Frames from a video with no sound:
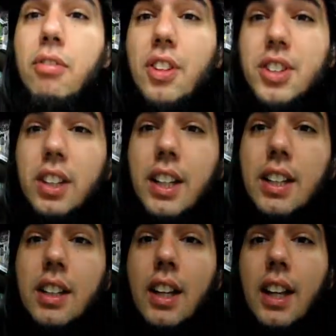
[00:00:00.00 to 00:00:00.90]
Professor
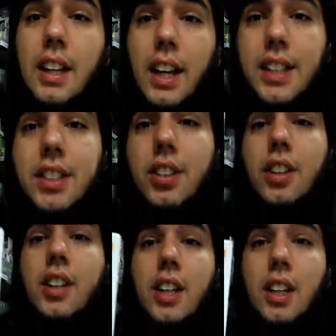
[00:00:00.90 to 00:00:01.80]
Layton and Ace
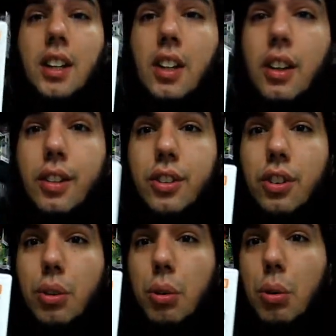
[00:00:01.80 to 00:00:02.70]
Attorney,
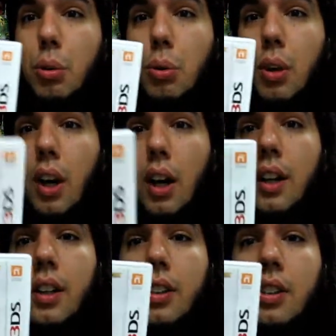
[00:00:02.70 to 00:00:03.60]

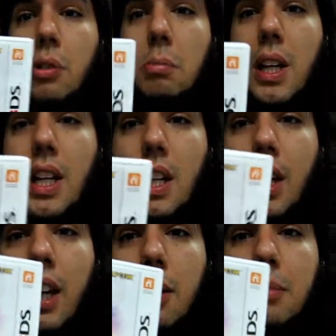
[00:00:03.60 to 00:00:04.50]
two
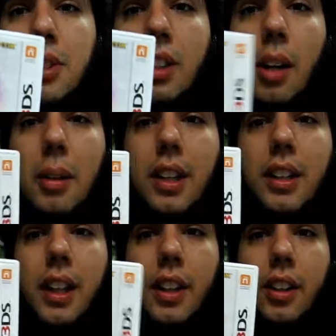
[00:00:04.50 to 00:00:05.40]
meaty games coming
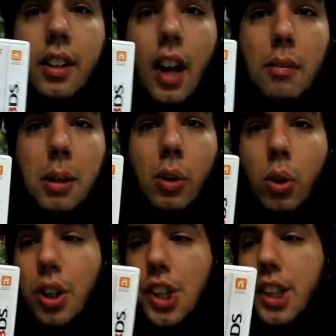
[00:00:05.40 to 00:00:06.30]
in together to have a
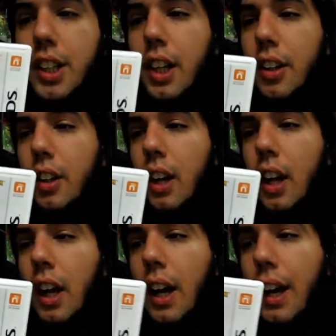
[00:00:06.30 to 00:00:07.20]
big orgy together,
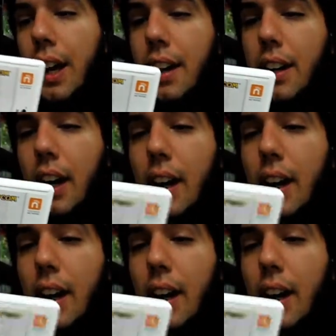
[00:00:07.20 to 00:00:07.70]
and